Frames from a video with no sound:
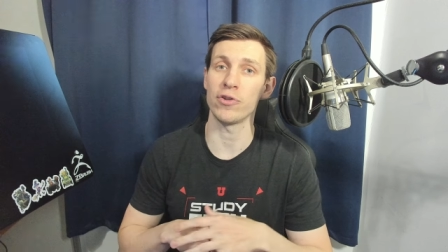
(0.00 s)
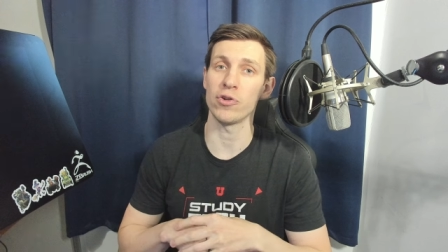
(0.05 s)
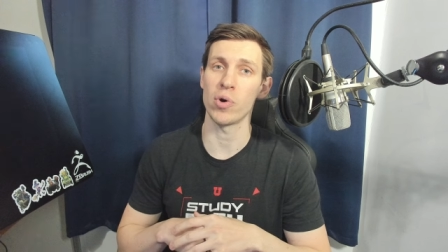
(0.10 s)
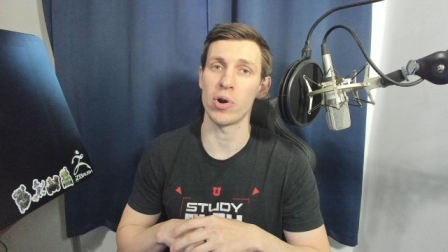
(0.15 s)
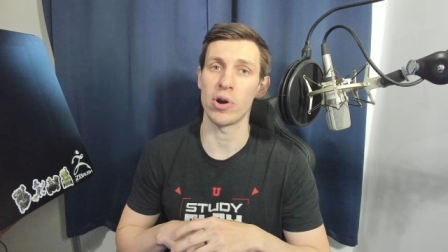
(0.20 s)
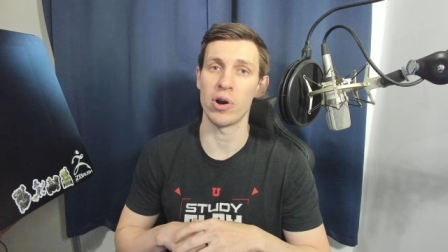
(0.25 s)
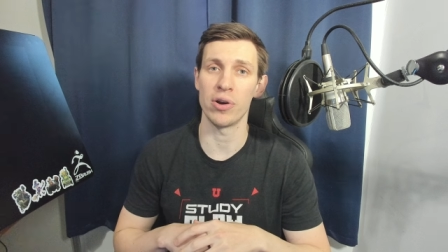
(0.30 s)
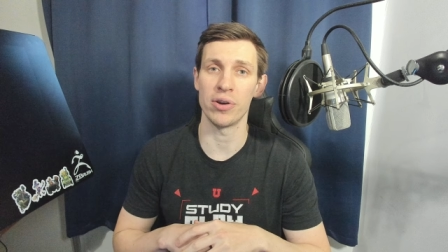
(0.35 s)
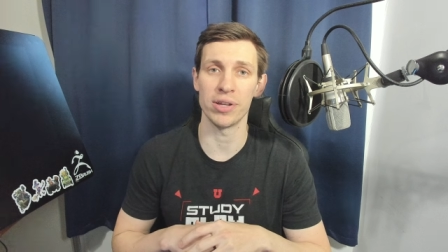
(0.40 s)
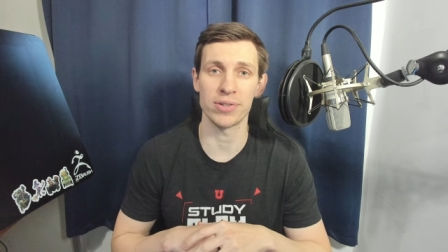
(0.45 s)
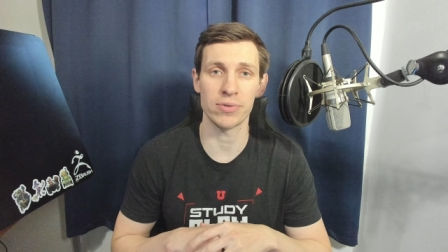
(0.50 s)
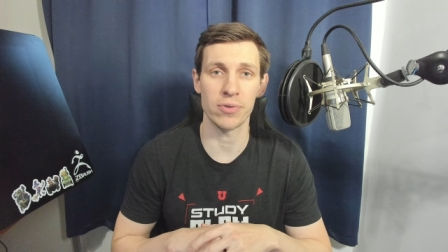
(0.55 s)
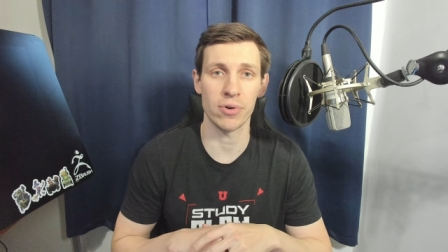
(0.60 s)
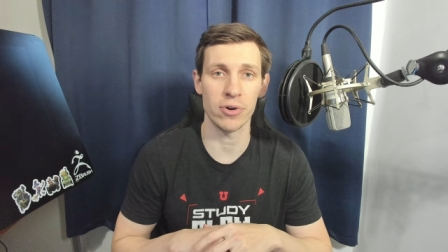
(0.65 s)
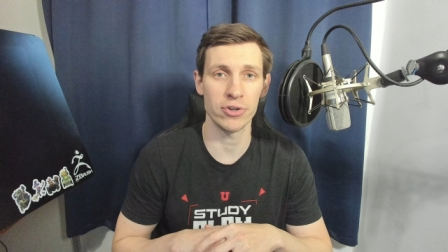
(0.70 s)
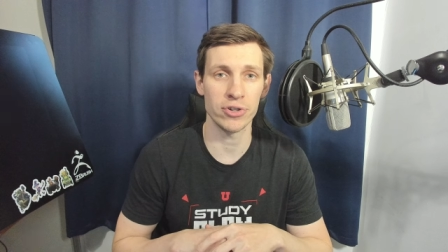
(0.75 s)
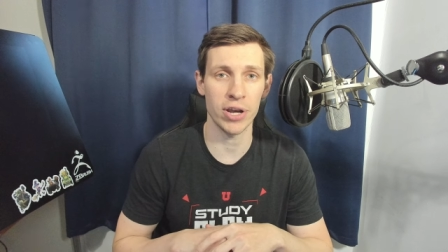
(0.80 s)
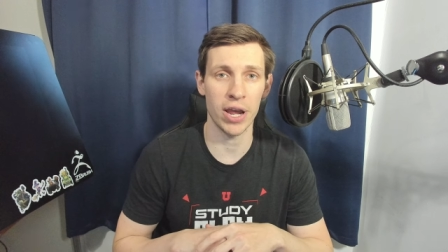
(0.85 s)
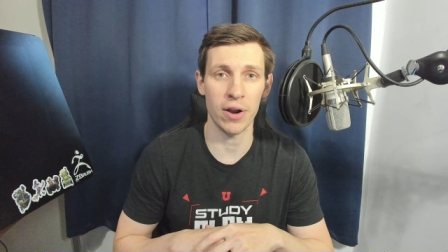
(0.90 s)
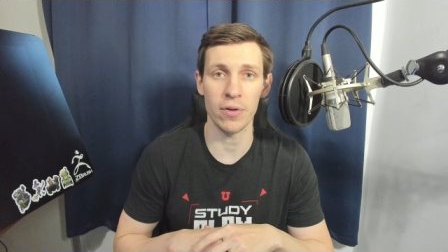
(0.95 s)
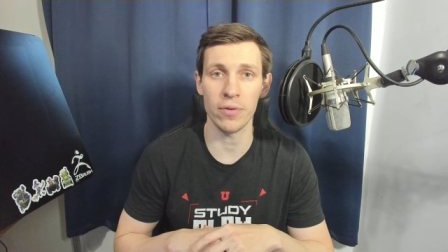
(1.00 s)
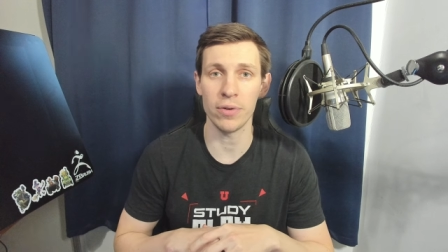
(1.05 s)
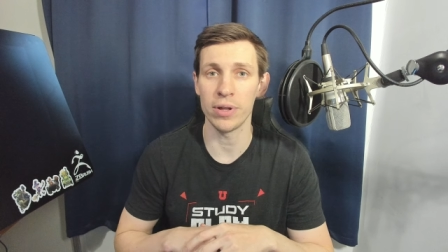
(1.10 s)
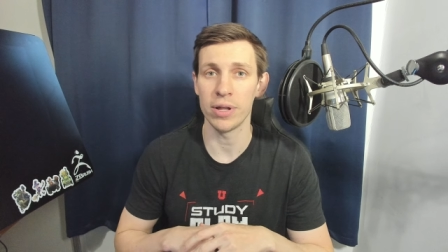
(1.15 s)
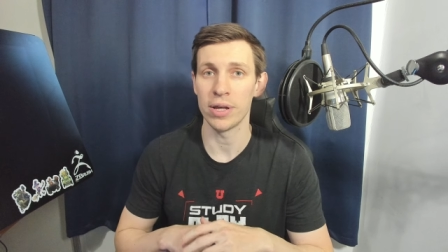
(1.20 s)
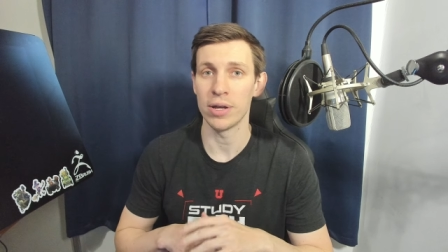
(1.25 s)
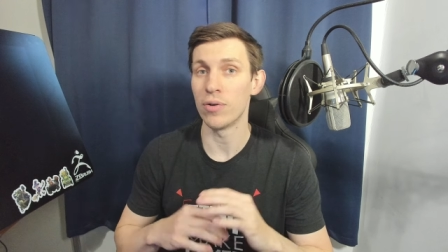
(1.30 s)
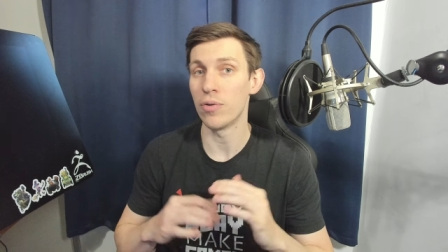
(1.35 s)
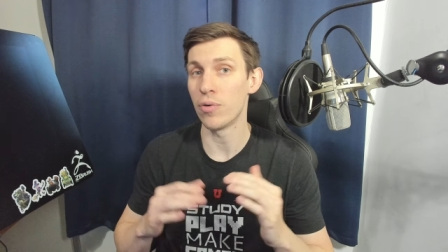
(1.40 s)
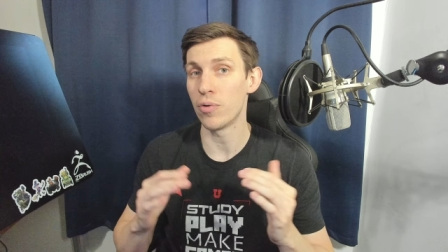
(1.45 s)
you're on our Discord channel
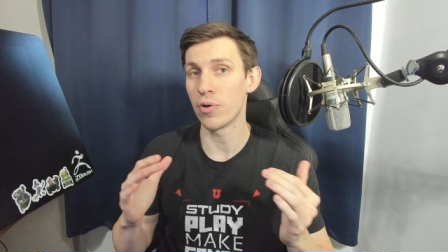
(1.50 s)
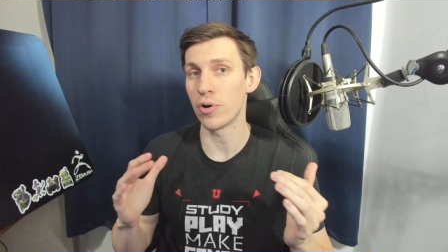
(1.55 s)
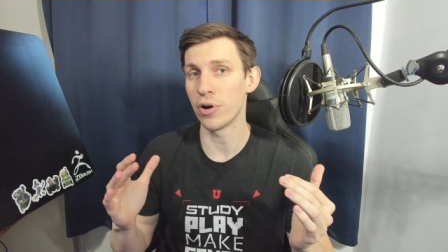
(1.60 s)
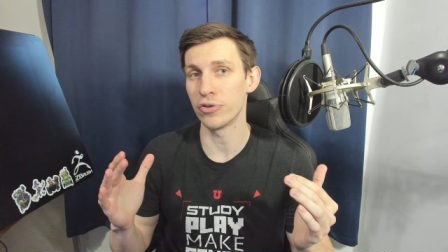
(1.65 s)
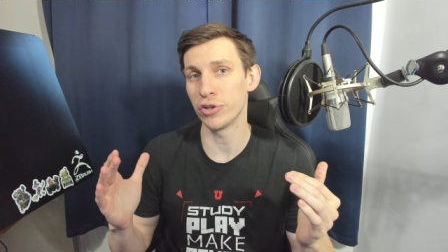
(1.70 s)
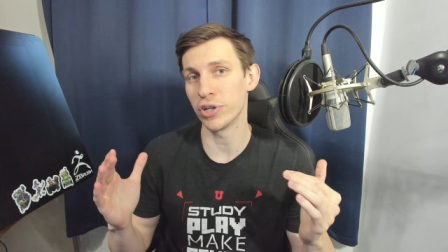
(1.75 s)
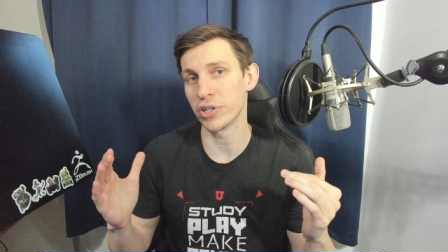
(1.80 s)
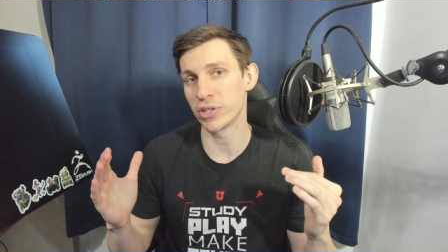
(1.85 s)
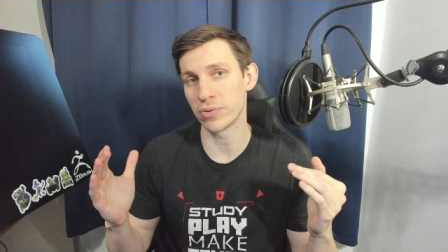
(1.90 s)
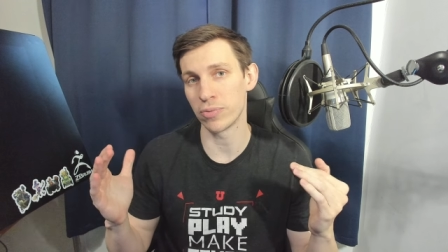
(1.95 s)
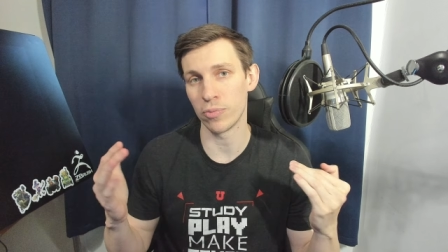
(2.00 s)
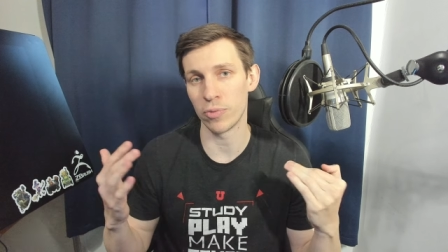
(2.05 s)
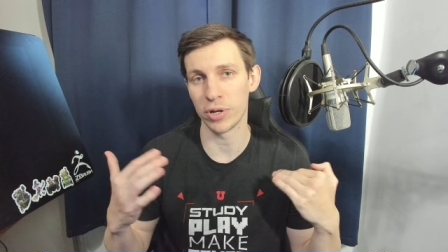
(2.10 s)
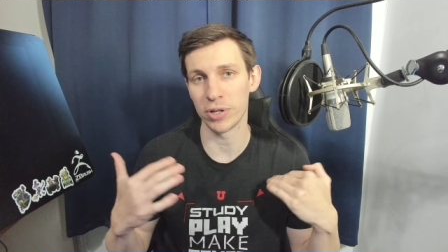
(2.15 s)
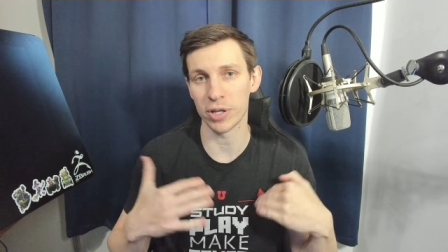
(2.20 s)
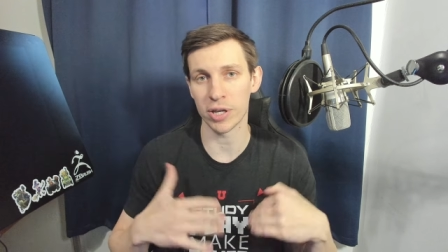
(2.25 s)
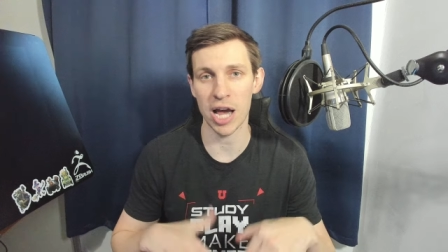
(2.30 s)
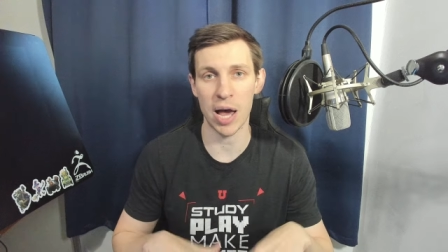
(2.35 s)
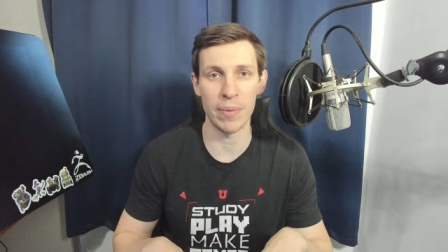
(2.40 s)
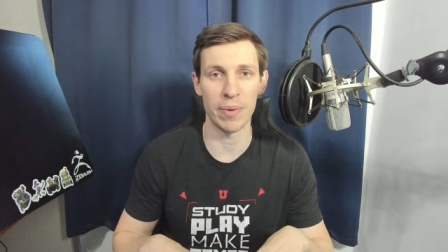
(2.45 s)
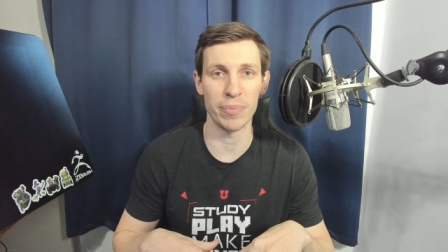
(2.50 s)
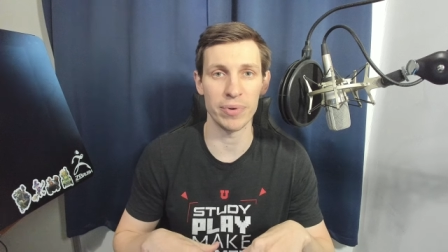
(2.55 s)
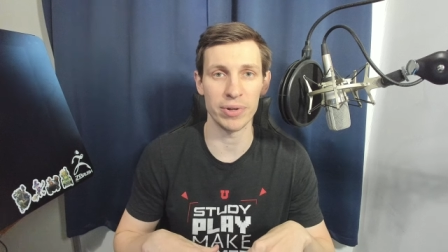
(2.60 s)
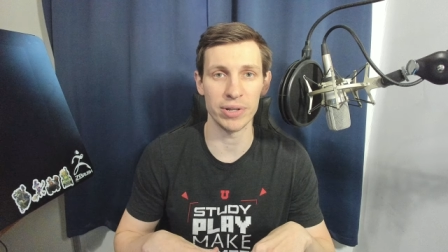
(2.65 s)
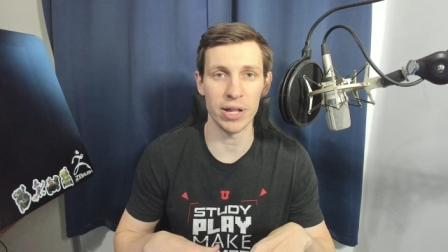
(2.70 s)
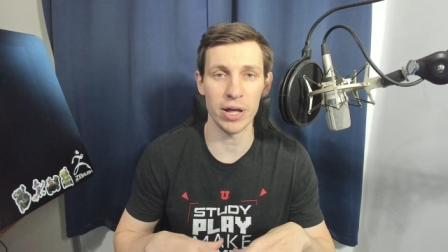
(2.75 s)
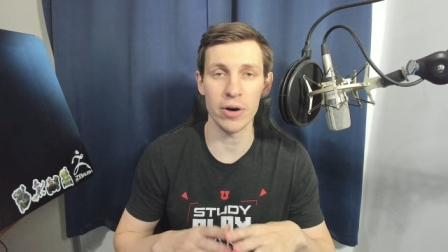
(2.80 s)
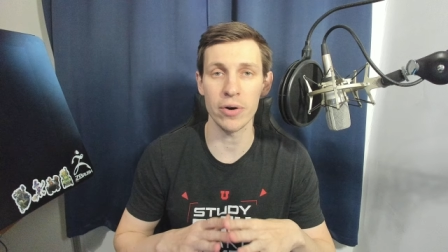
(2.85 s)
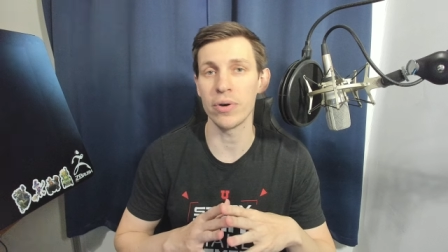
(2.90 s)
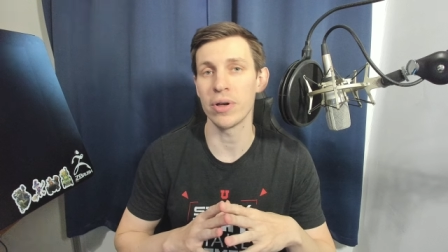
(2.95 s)
or just want to comment
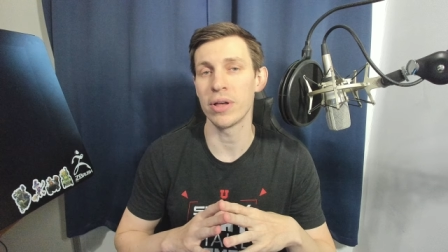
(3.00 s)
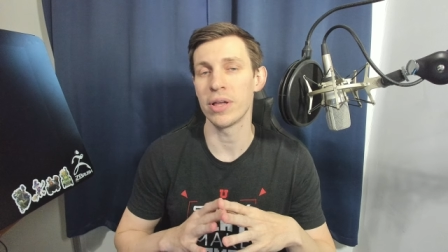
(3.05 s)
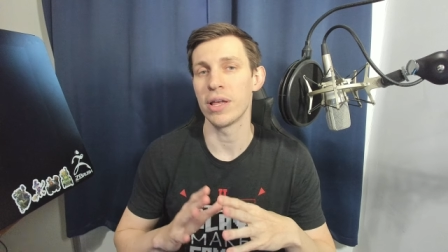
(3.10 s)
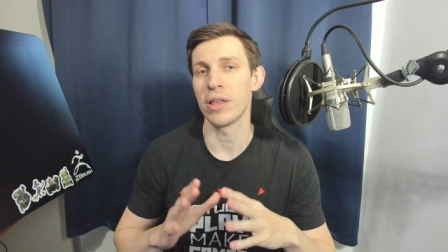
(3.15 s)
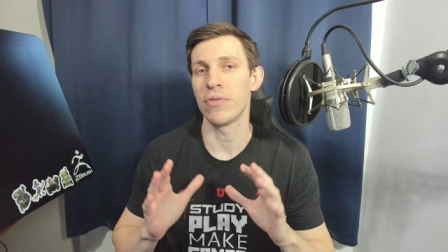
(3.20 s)
below,